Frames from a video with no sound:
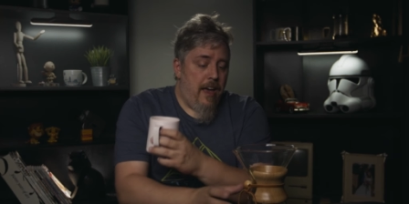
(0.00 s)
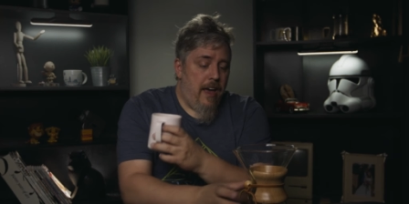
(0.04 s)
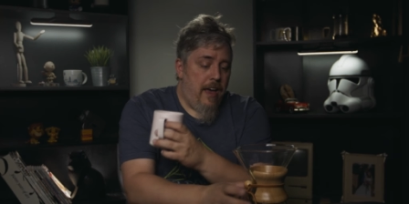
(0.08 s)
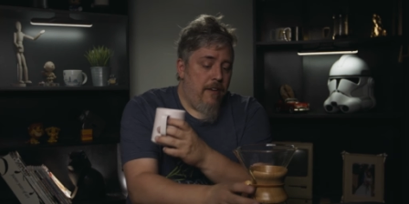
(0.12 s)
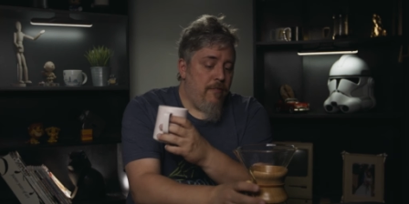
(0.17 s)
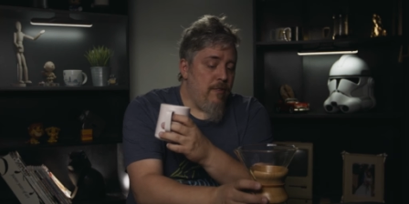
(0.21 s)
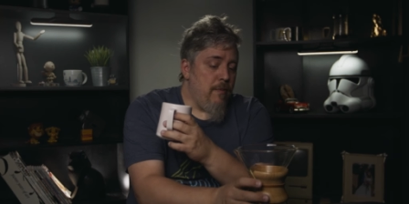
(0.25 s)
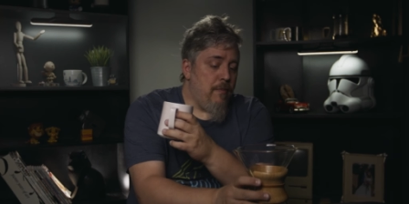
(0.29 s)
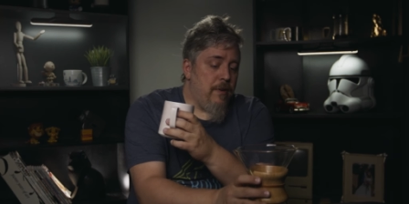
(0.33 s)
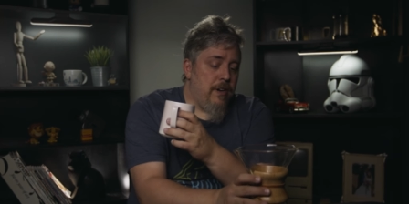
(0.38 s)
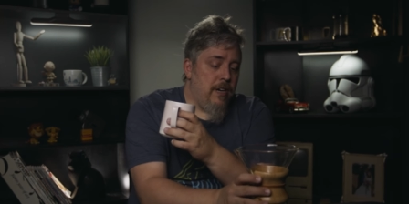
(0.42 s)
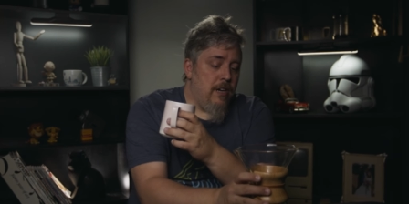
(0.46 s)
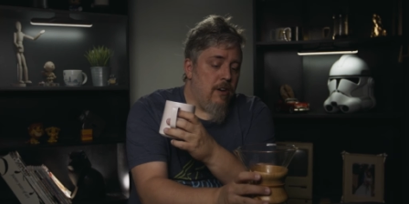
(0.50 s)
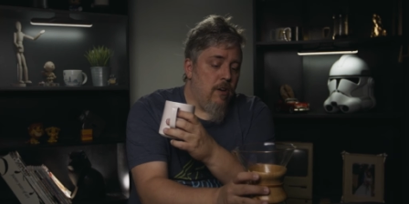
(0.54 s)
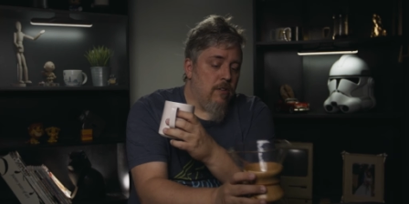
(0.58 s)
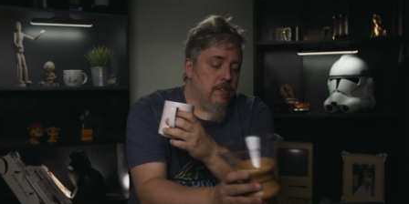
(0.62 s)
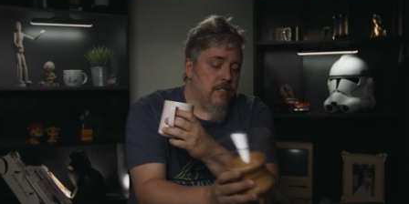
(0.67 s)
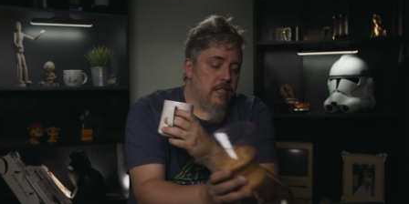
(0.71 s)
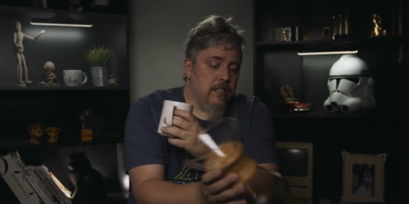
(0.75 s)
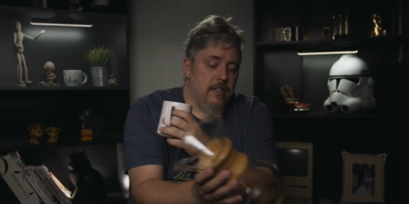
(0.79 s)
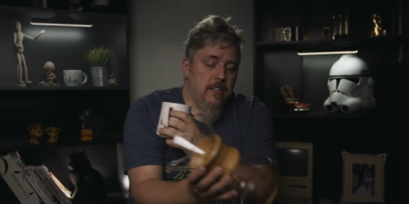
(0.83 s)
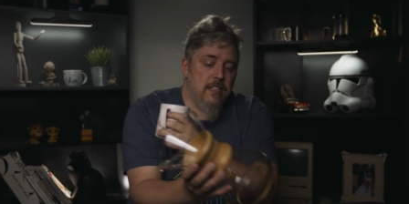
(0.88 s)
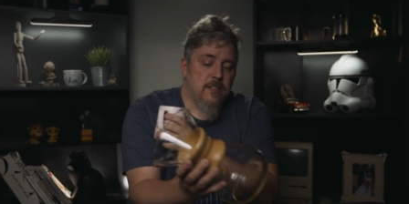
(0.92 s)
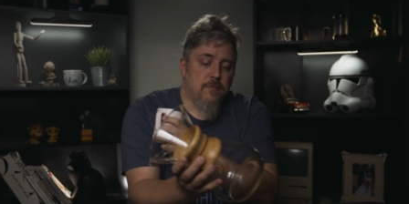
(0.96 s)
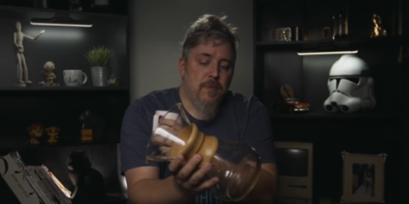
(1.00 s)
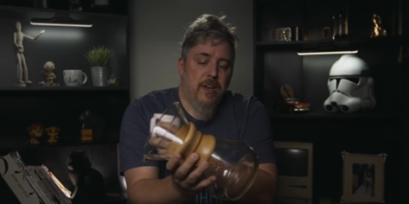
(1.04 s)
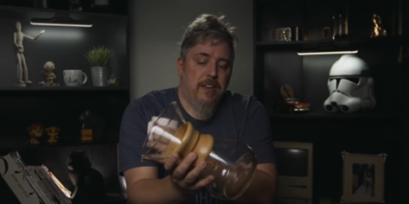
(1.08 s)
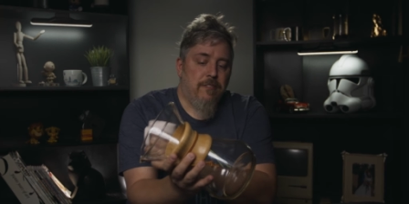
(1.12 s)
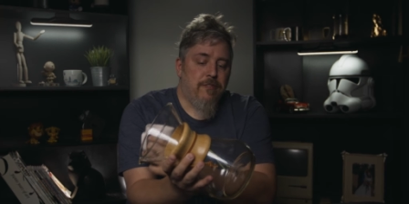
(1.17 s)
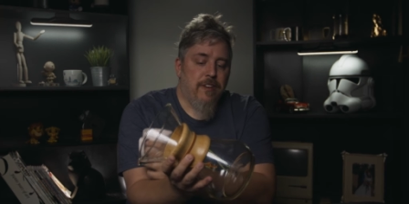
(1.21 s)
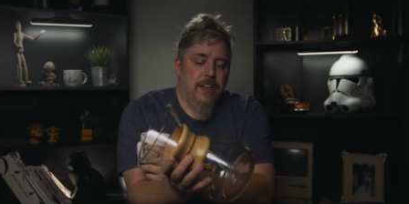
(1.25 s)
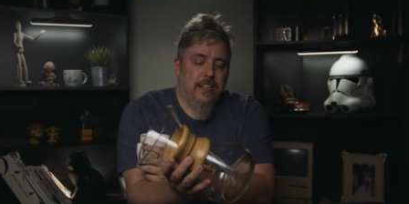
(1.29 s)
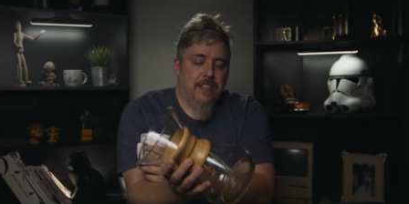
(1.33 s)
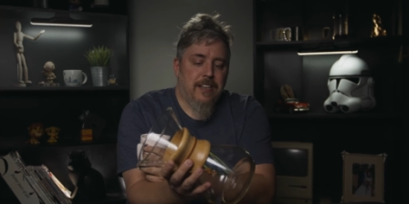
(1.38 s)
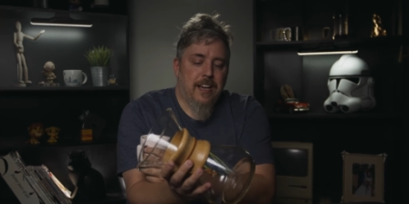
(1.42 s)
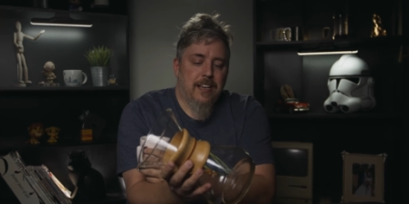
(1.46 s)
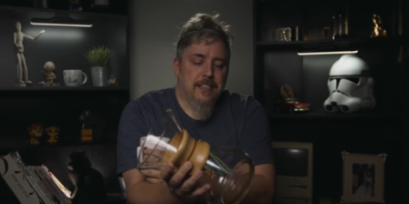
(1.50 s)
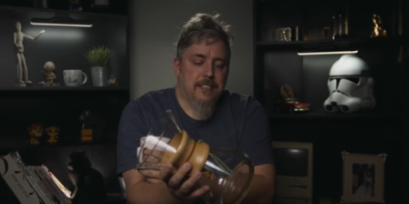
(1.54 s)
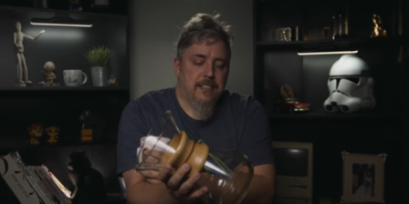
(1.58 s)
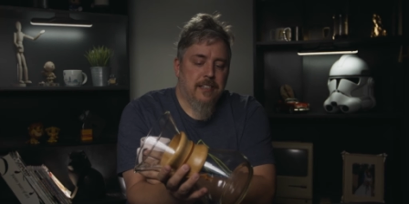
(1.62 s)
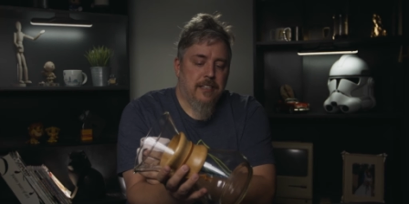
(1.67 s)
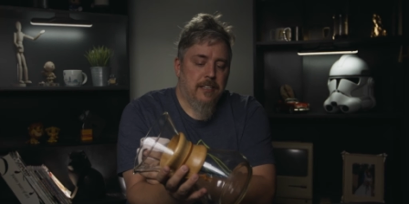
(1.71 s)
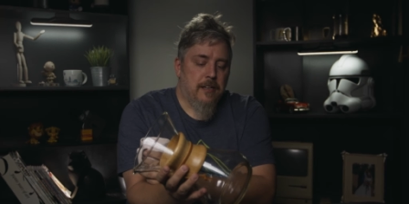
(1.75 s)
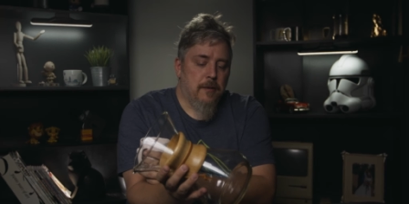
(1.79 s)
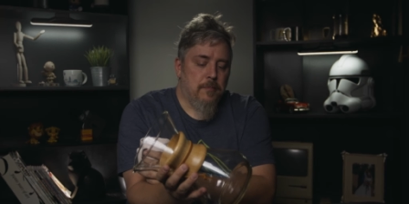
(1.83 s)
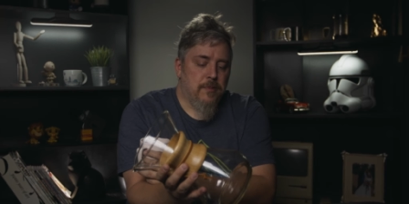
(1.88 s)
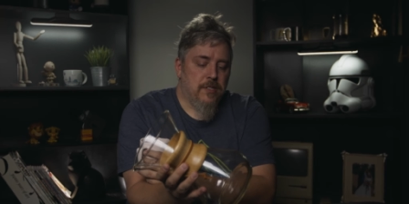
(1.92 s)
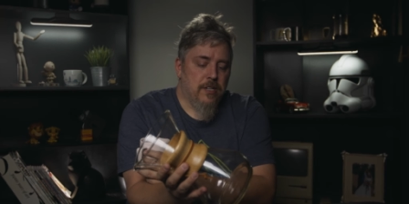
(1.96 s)
Everybody knows that these make
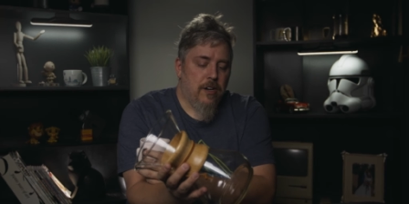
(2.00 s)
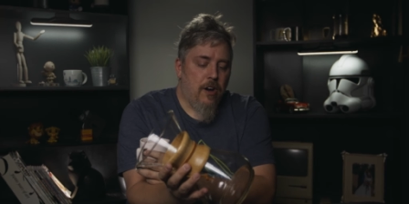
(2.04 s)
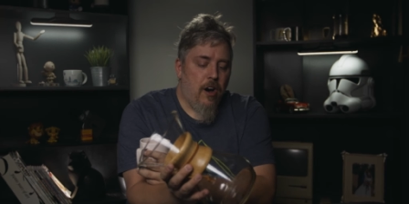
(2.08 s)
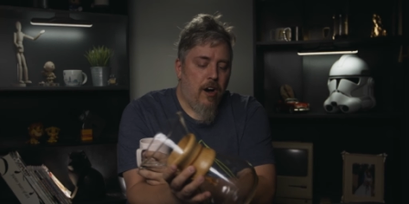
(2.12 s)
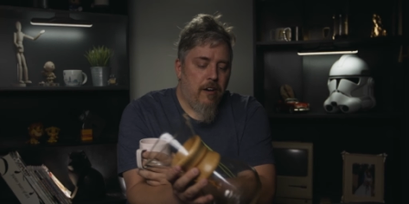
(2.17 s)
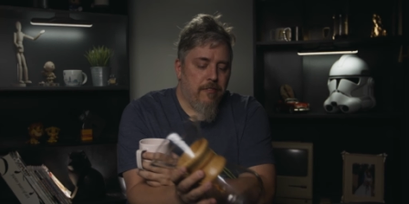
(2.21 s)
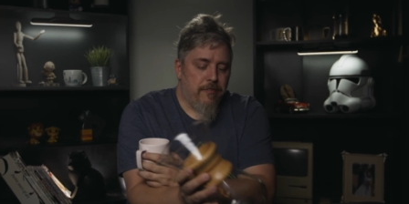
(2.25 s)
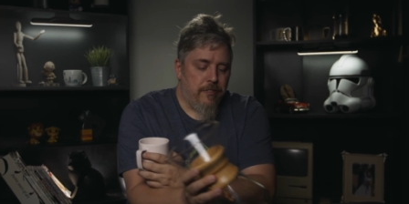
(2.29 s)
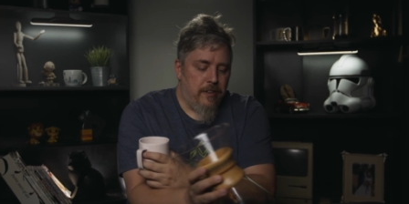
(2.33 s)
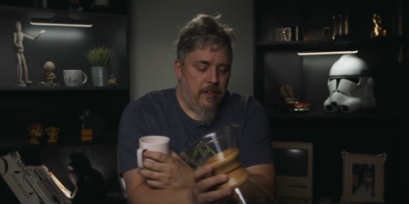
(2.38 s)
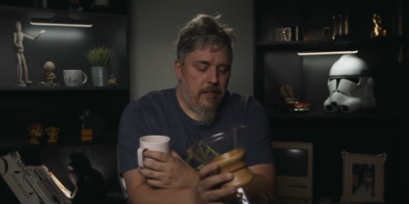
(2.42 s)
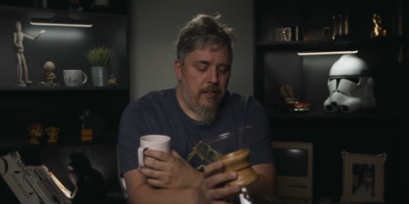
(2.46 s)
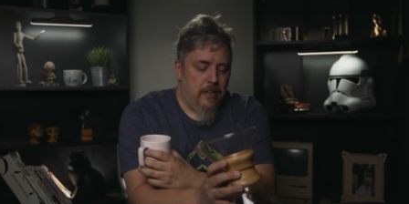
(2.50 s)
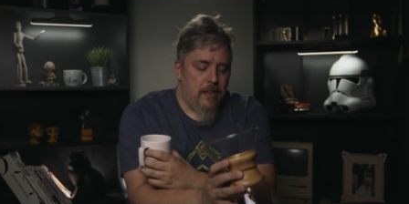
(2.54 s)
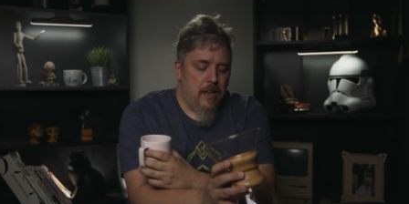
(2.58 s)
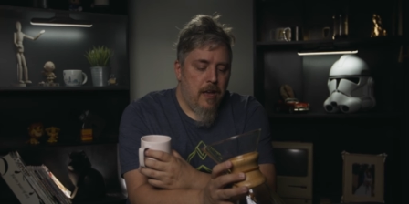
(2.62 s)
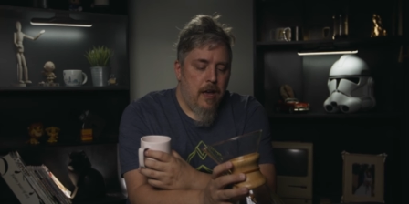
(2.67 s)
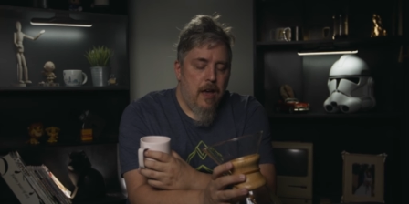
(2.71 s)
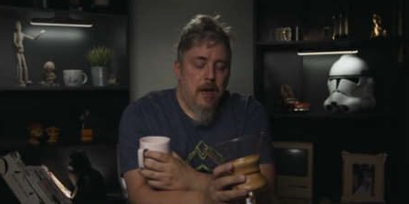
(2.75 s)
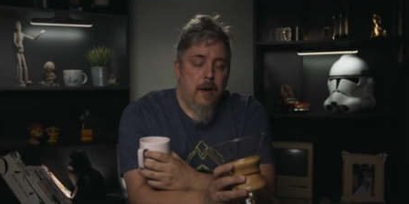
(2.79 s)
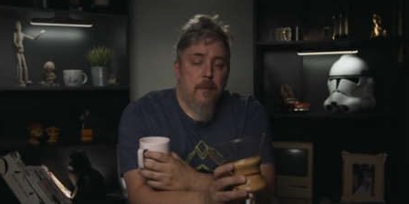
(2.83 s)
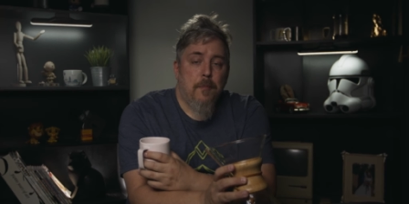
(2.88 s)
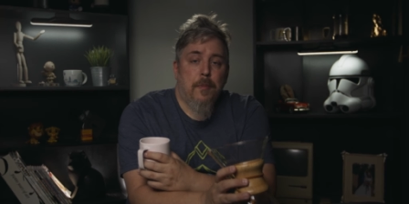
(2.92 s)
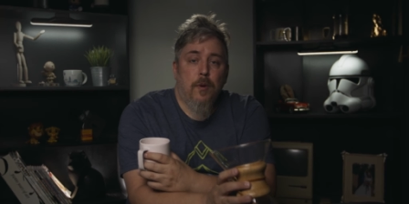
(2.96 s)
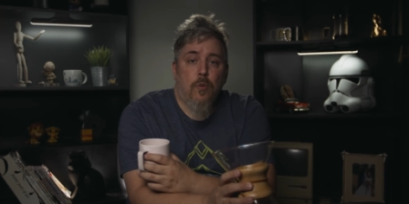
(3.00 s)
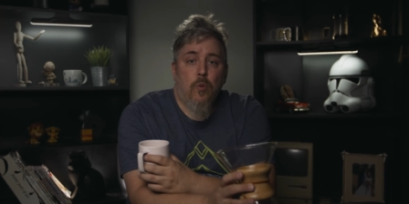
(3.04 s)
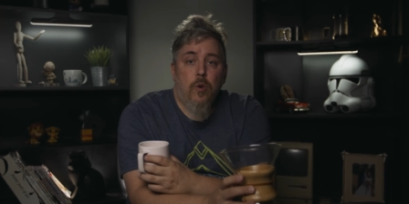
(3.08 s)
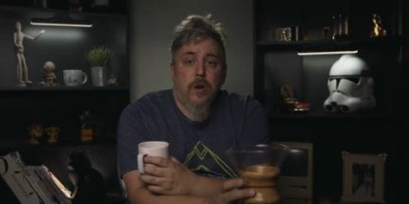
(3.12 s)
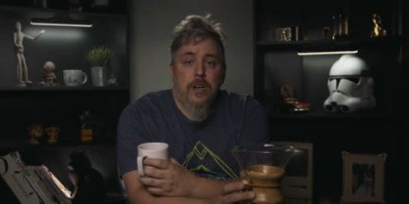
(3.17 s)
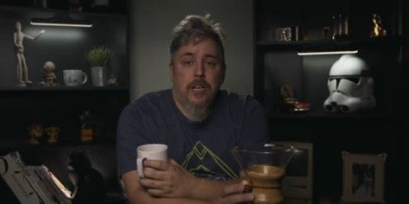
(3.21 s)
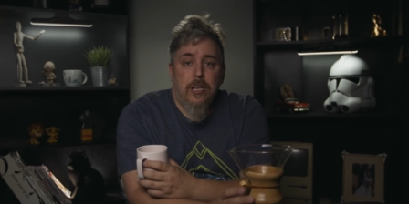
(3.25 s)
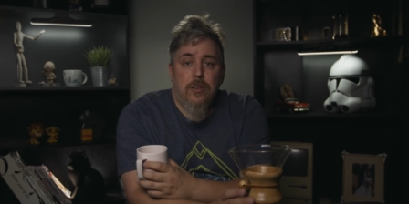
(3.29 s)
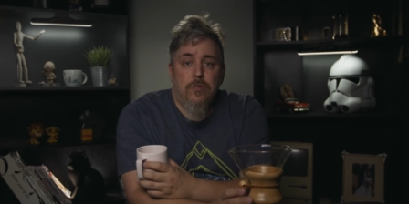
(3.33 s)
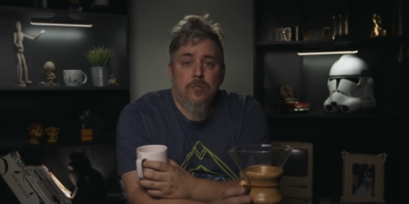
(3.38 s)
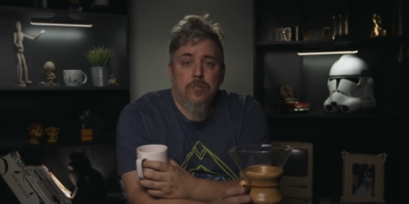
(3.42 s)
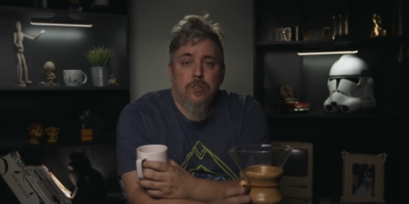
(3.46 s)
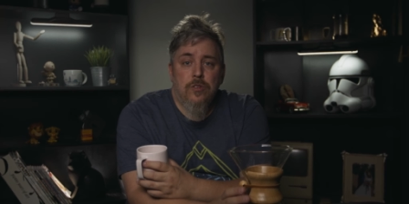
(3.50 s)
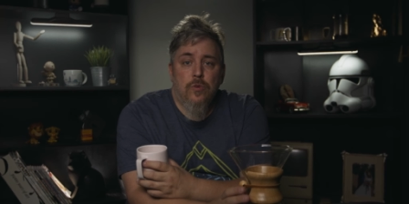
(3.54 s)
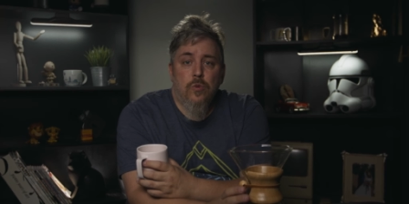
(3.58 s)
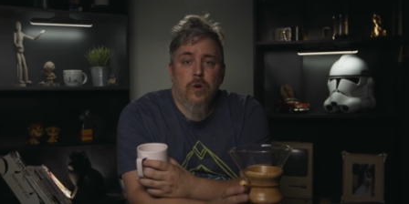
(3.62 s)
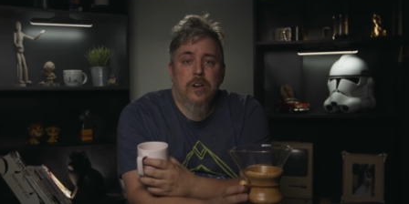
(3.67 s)
fantastic cups of coffee, but what do you do?